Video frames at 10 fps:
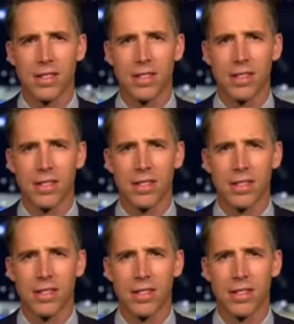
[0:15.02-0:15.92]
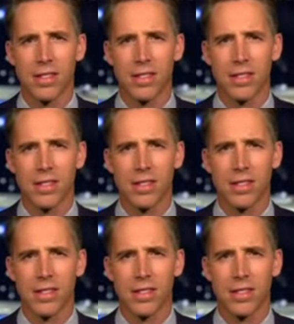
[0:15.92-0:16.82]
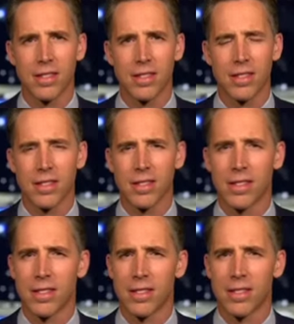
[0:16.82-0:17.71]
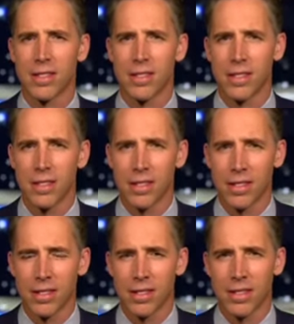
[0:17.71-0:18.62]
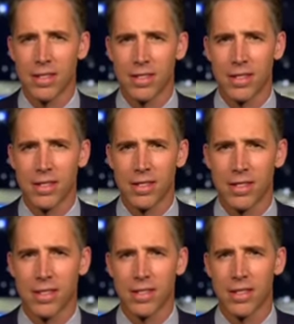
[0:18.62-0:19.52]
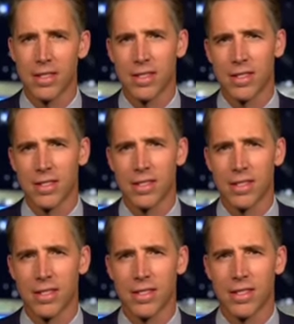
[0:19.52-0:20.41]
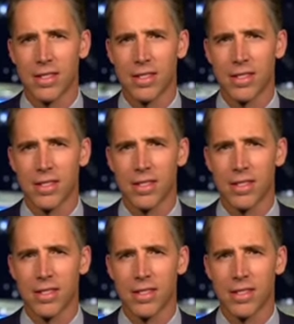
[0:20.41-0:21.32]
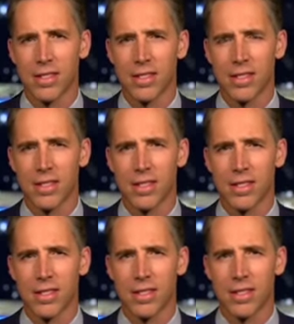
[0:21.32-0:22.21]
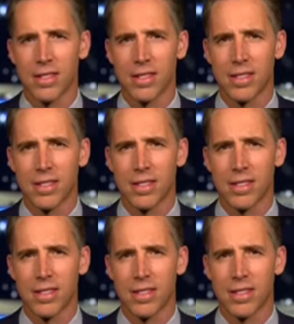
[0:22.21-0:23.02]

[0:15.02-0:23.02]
(silent)